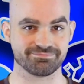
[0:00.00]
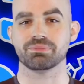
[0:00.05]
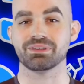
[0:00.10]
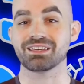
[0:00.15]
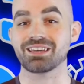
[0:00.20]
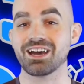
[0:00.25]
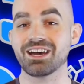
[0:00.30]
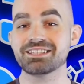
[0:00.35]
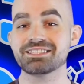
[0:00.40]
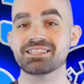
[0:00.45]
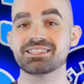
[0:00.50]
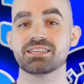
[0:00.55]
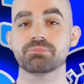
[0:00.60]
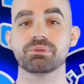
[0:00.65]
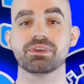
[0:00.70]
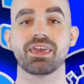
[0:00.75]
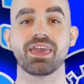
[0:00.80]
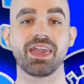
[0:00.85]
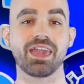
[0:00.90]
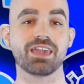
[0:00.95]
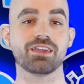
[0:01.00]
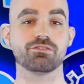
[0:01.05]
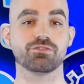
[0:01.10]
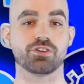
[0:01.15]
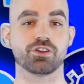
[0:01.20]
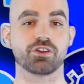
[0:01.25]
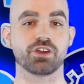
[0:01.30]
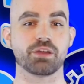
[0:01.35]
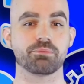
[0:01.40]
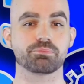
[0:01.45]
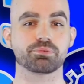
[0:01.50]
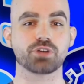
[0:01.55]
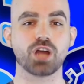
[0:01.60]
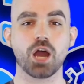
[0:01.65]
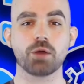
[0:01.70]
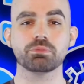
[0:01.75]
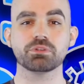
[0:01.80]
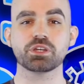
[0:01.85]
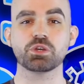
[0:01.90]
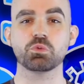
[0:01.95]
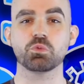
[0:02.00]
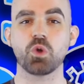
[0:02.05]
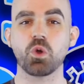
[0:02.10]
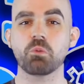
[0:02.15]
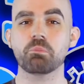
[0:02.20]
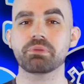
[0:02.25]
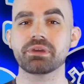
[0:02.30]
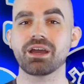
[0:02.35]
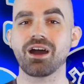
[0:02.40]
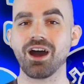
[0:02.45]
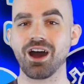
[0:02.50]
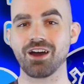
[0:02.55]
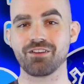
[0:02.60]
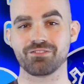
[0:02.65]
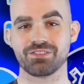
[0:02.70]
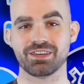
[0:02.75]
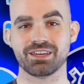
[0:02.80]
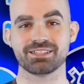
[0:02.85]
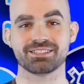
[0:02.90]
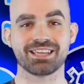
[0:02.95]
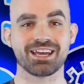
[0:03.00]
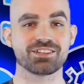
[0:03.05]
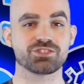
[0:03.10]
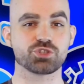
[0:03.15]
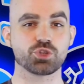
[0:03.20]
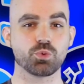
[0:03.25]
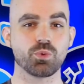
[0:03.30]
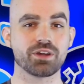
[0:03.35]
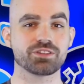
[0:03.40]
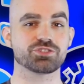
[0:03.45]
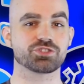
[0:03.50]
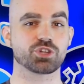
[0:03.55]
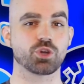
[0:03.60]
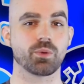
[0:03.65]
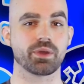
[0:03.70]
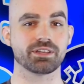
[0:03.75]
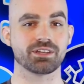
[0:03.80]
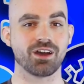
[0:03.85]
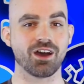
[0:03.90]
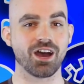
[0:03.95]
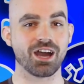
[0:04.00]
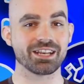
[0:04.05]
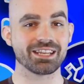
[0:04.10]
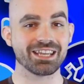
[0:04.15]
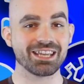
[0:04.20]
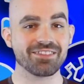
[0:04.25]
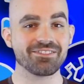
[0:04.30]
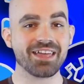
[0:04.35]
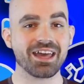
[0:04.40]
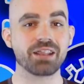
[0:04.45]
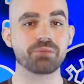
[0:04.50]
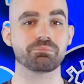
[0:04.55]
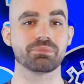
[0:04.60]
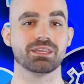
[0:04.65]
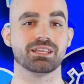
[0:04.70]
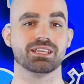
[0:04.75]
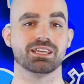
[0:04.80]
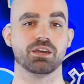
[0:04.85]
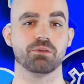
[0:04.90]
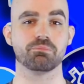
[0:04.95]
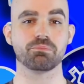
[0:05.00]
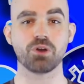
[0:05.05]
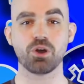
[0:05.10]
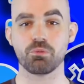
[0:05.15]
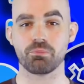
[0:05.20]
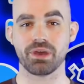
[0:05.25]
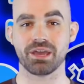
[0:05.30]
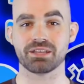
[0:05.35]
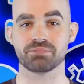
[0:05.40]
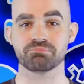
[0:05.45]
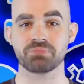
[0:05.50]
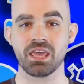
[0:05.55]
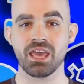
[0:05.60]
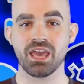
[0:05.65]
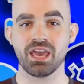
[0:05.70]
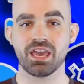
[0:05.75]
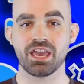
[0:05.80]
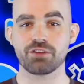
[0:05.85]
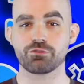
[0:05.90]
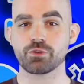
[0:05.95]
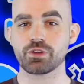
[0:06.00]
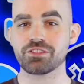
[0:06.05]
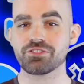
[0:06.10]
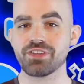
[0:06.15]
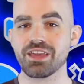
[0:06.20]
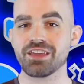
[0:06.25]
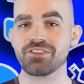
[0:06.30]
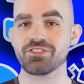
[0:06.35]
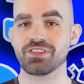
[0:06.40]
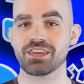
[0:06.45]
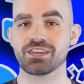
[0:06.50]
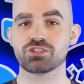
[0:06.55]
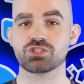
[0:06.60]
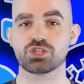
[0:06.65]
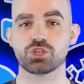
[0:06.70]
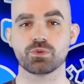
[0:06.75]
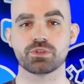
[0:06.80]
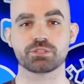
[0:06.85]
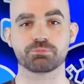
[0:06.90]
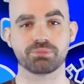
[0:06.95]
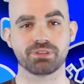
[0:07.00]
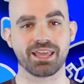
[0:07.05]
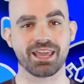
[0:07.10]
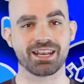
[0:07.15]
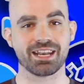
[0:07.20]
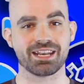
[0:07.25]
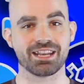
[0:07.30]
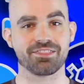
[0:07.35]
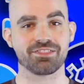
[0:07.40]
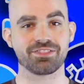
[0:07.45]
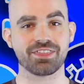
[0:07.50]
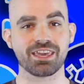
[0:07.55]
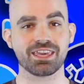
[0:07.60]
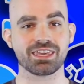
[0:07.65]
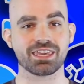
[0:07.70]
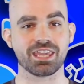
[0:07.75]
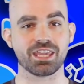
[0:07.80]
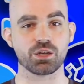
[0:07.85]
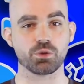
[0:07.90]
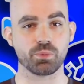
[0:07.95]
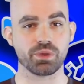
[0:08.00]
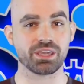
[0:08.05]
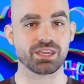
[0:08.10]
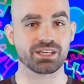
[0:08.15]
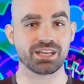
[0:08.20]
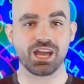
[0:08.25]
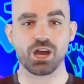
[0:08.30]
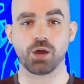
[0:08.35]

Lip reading: Because it's a behavior, it probably won't be obvious as to what's going on in that immediate moment. If we think the issue is planning and thinking, we can